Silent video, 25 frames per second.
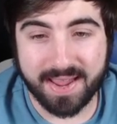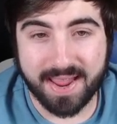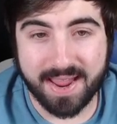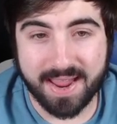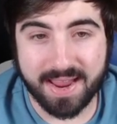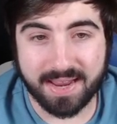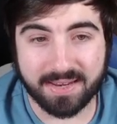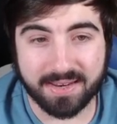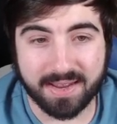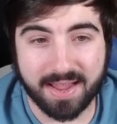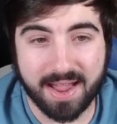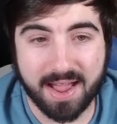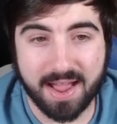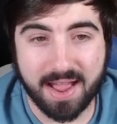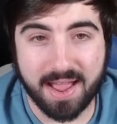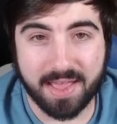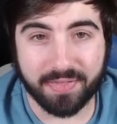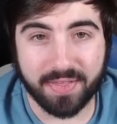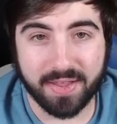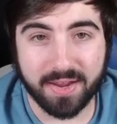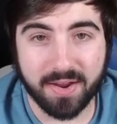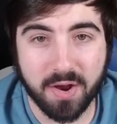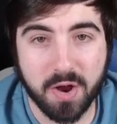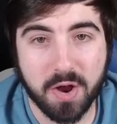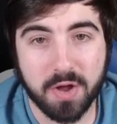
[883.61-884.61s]
And I
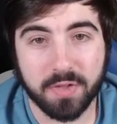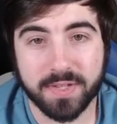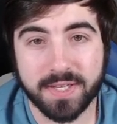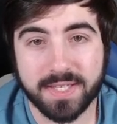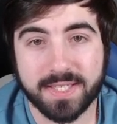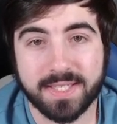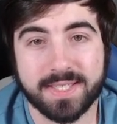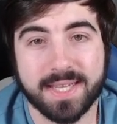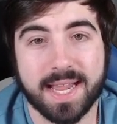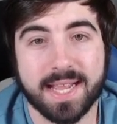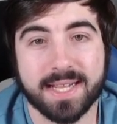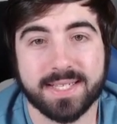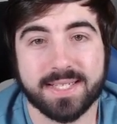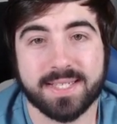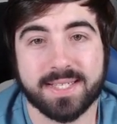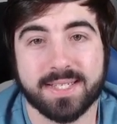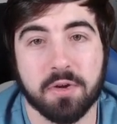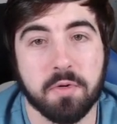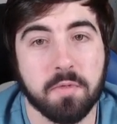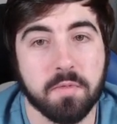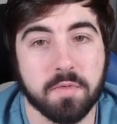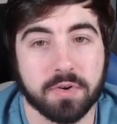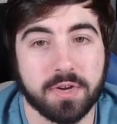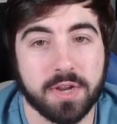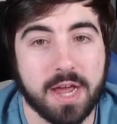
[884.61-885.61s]
think all these sets
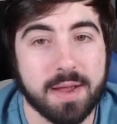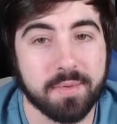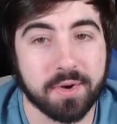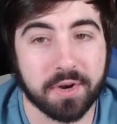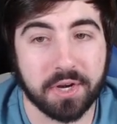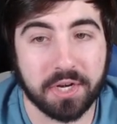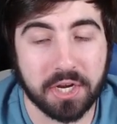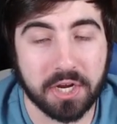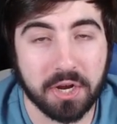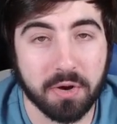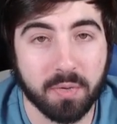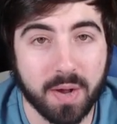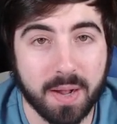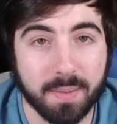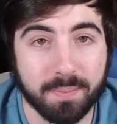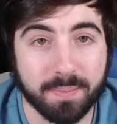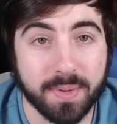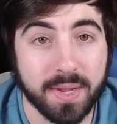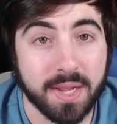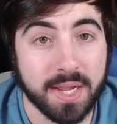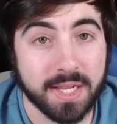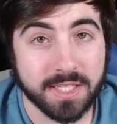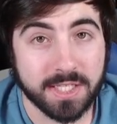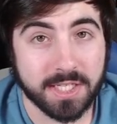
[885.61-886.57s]
over time are going to go up,